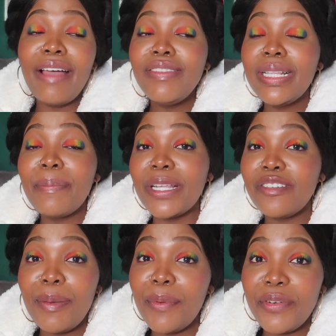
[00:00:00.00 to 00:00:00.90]
I've seen a
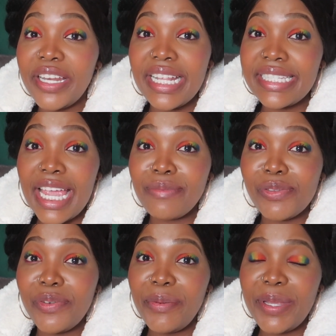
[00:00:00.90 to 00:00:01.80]
bunch of people read it and say it
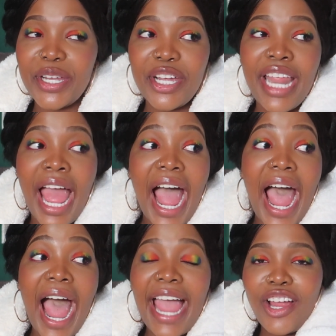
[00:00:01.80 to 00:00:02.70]
was really, really good.
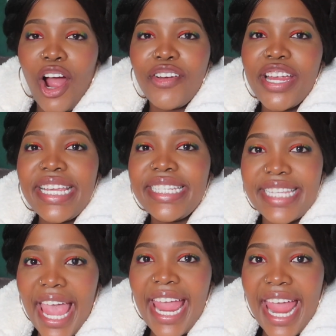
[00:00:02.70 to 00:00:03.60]
I can't really
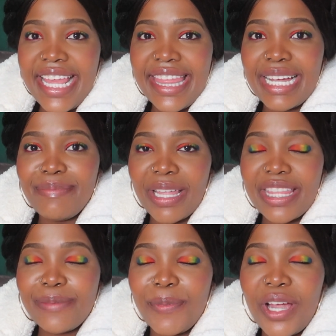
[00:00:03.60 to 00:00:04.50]
say anything
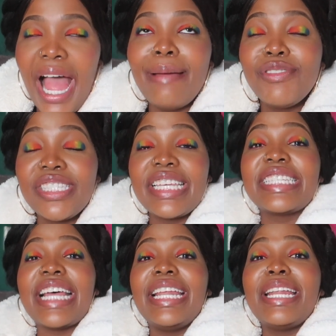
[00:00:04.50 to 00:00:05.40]
about this book. I'm just
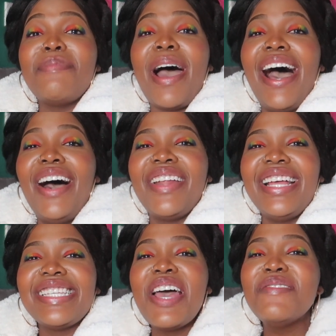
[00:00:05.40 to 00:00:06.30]
excited about
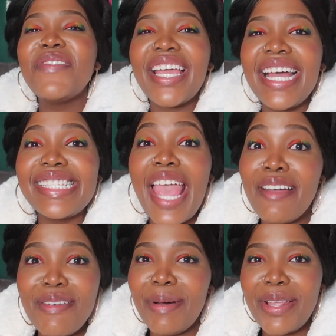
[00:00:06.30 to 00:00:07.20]
it because
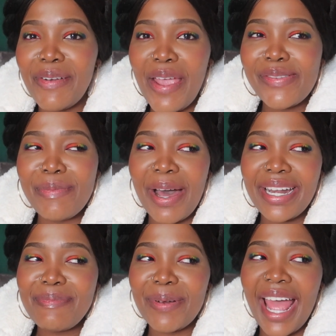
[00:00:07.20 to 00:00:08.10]
everybody raves
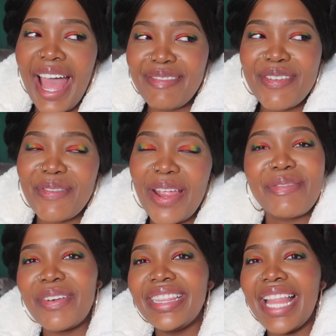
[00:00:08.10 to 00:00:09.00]
about it, but I haven't read
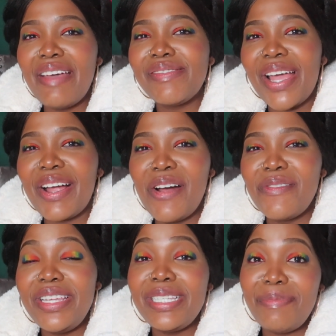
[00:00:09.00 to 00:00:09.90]
Real Life, so I can't
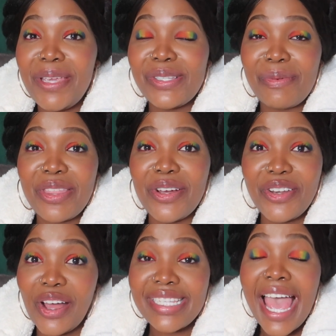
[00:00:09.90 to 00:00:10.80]
really speak to whether or
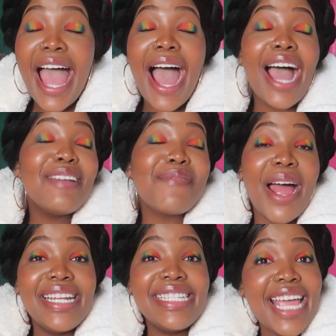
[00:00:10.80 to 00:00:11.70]
not
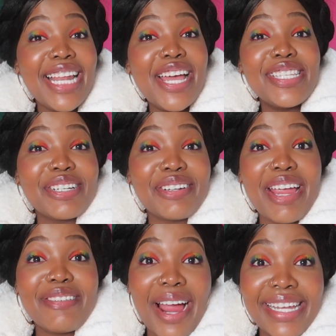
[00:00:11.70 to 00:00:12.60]
Brandon Taylor is a
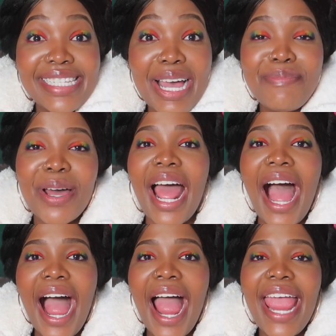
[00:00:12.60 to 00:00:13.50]
great writer, but
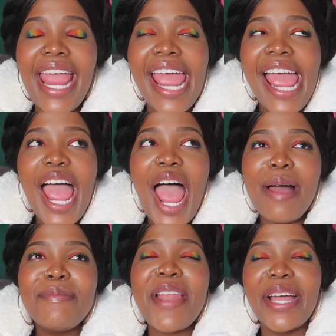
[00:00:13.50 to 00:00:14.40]
I'm
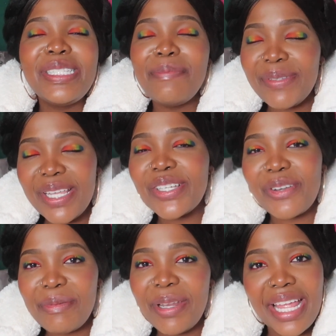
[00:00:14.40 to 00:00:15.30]
90%
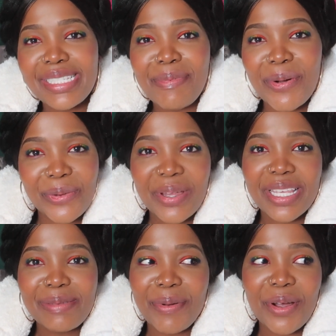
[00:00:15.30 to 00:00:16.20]
sure I'm going to end up ordering
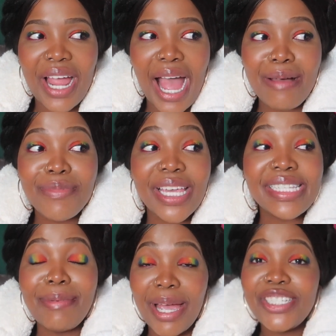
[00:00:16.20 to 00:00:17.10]
this book because
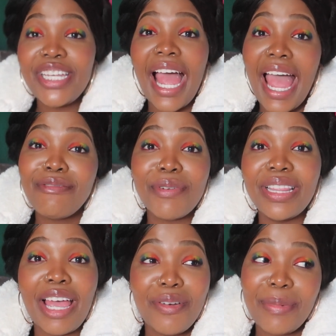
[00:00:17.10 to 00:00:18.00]
I have Real
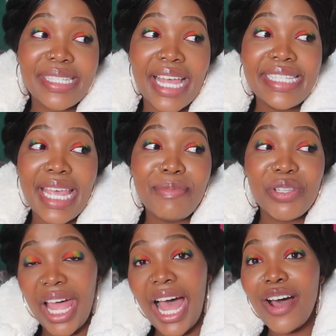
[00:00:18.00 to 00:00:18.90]
Life on my side table
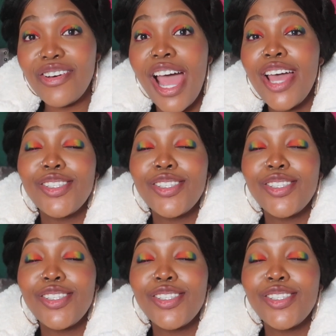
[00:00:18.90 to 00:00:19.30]
now.